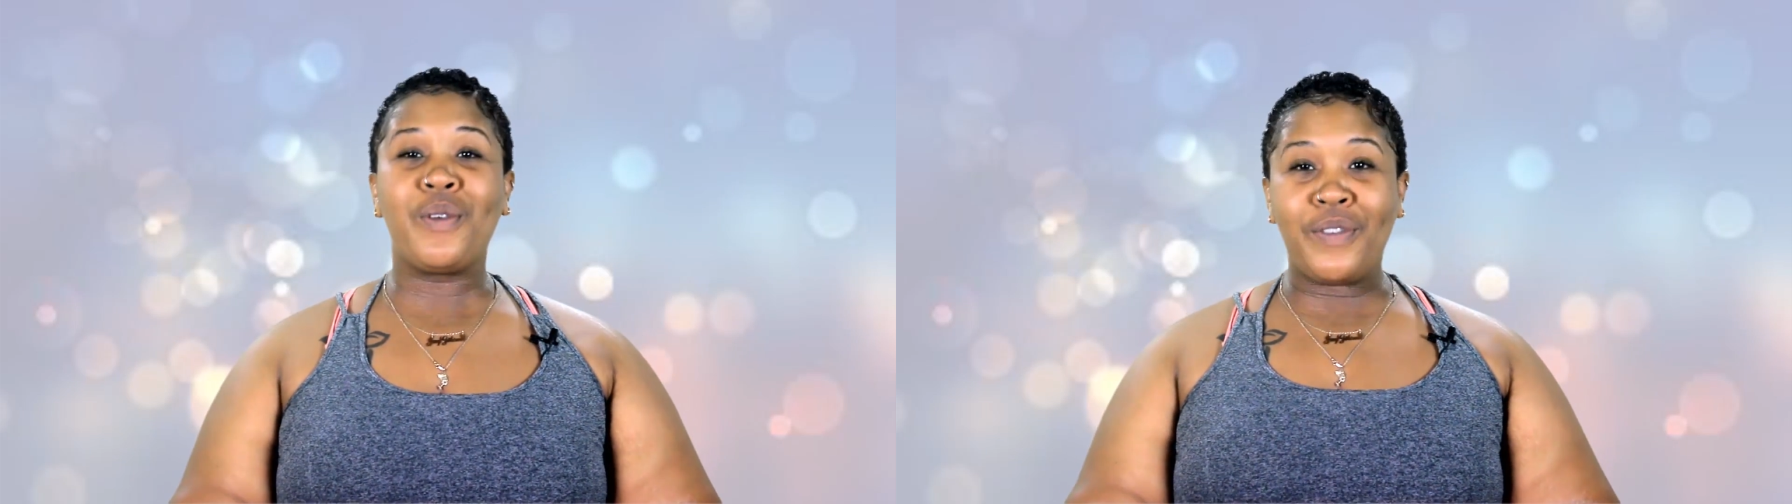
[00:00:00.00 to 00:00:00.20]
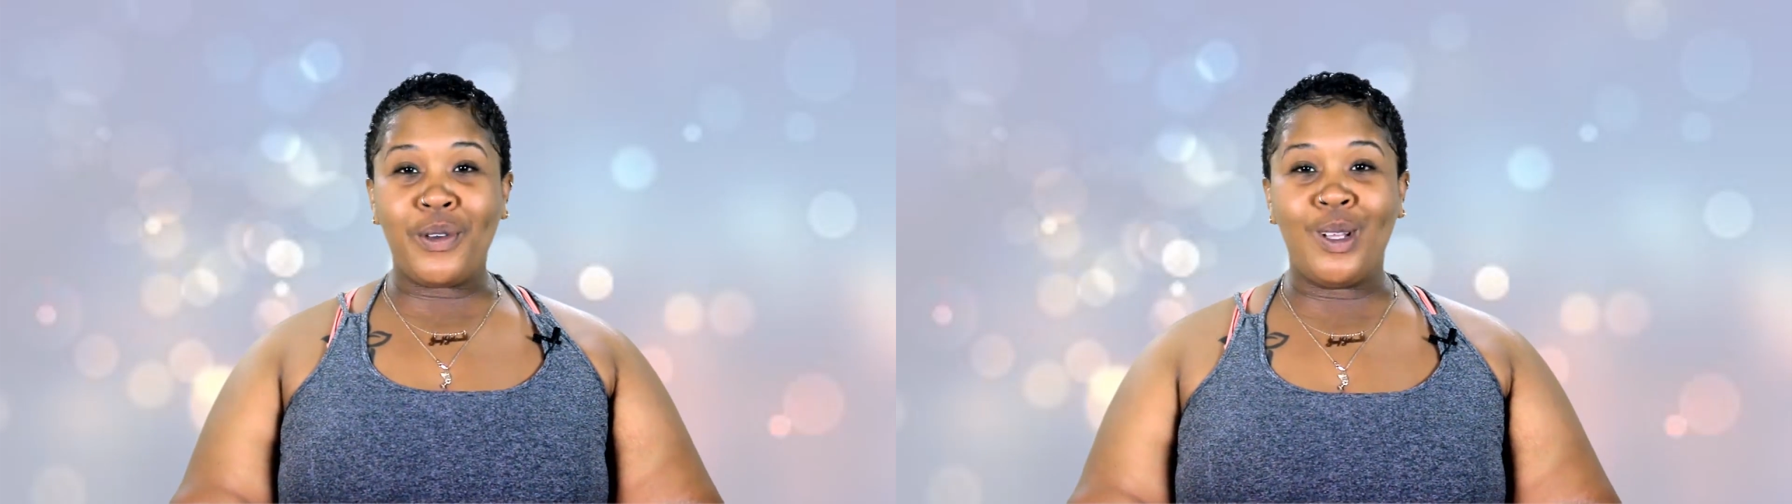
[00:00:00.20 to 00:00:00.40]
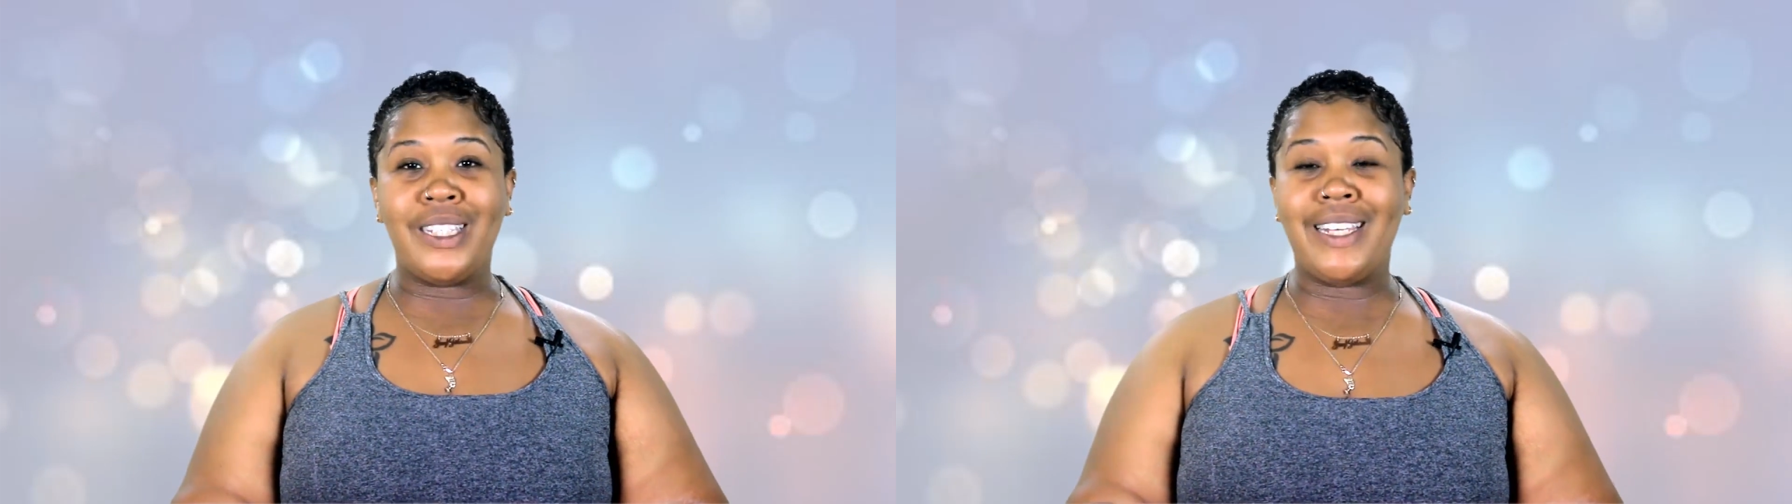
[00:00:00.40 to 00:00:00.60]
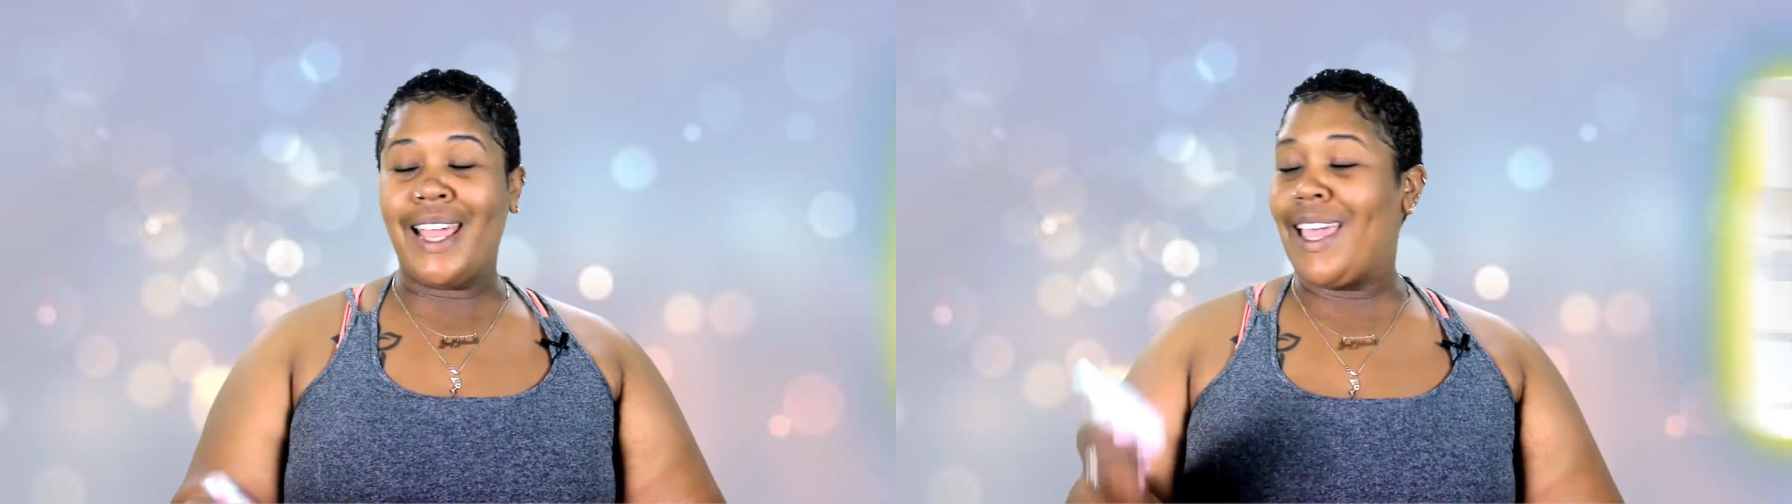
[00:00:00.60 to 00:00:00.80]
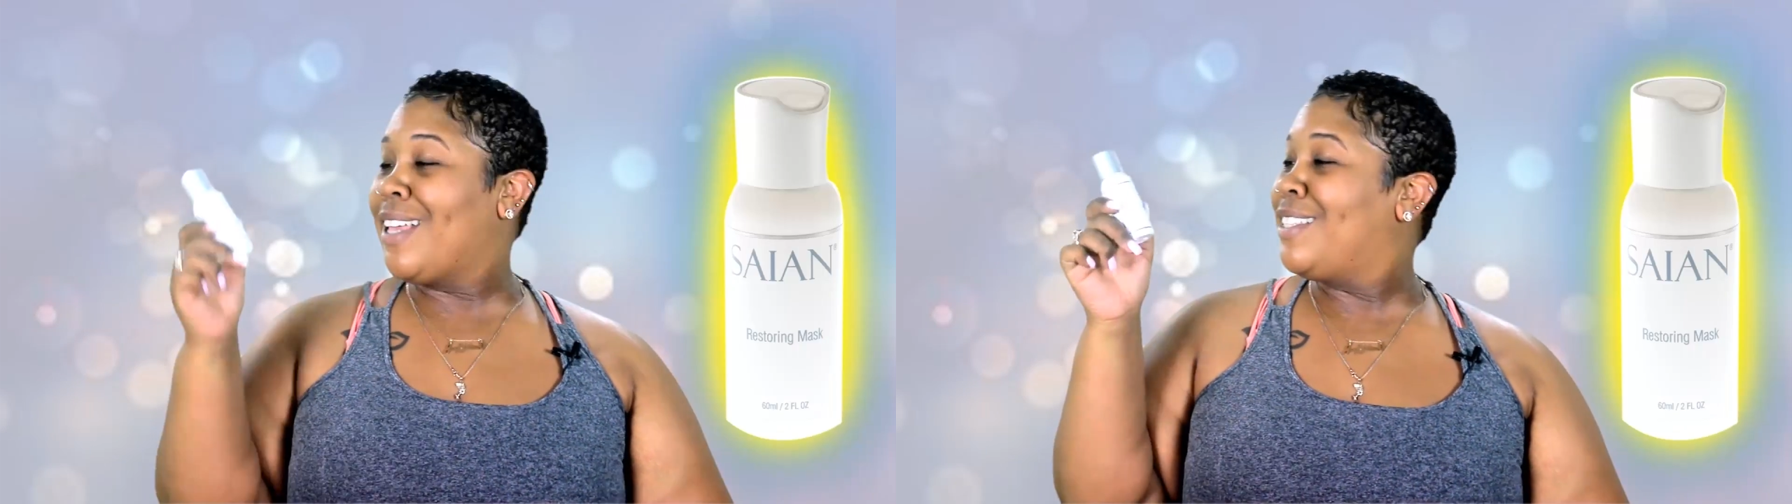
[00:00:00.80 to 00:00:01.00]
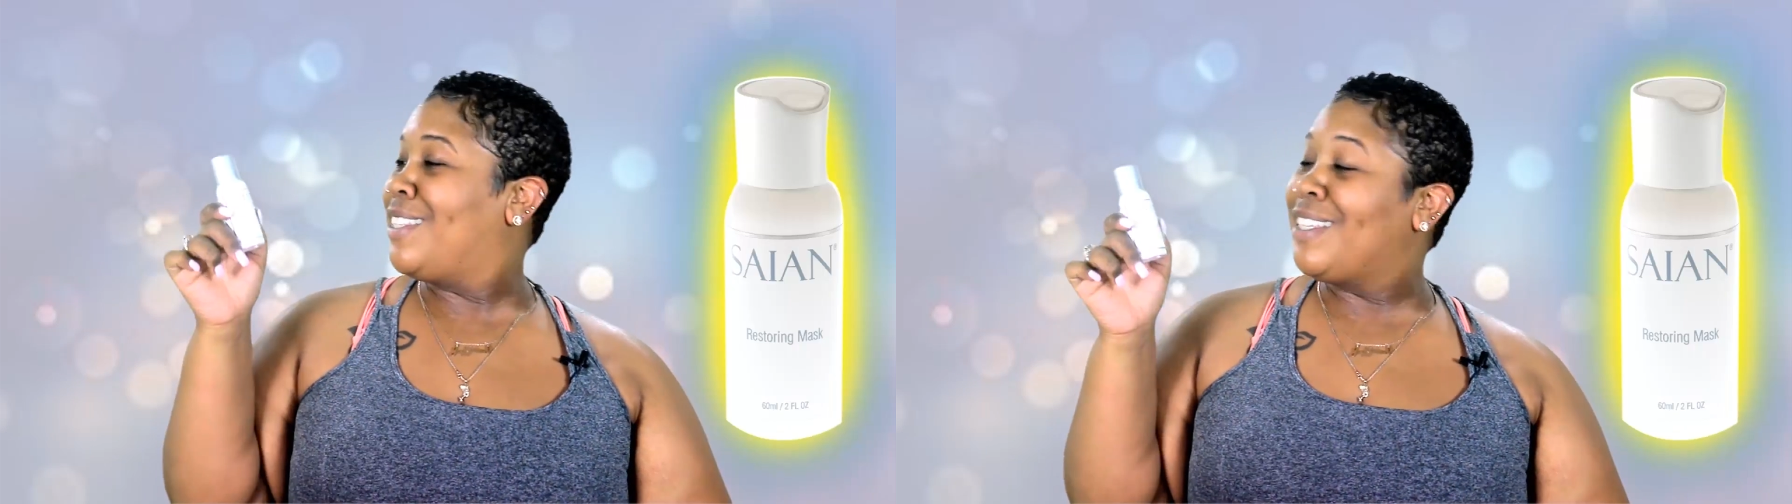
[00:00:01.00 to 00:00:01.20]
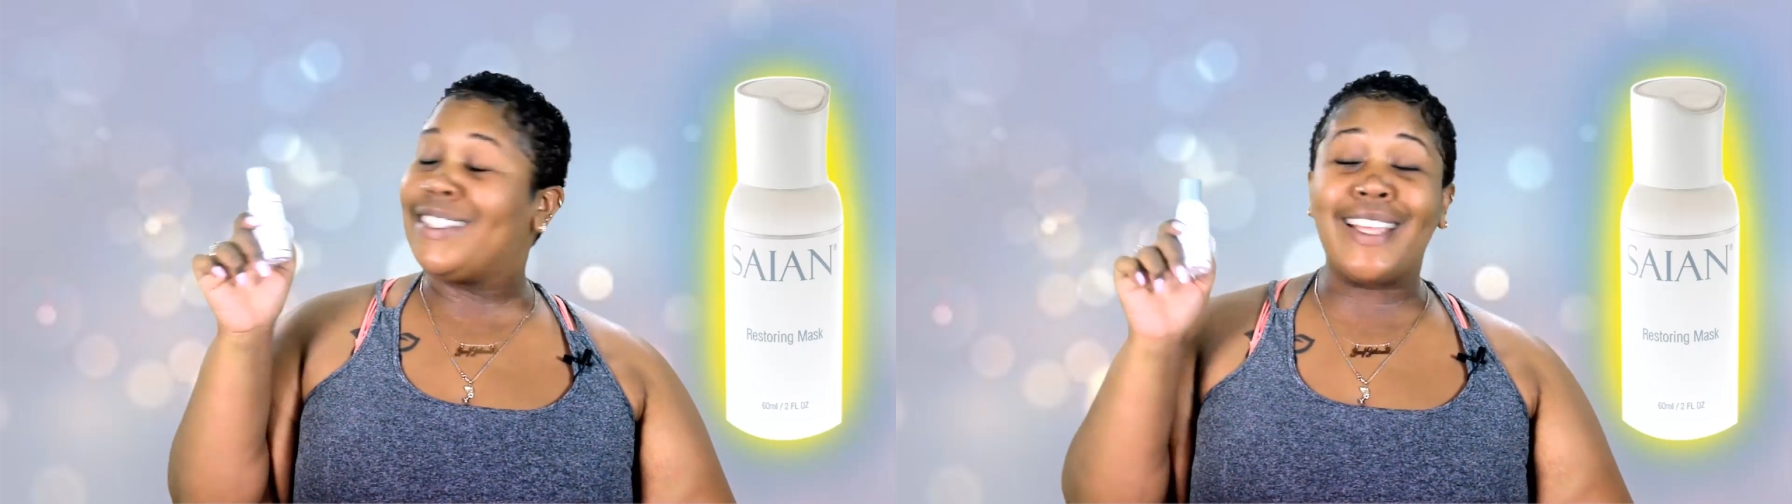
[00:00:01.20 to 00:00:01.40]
reviewing today is the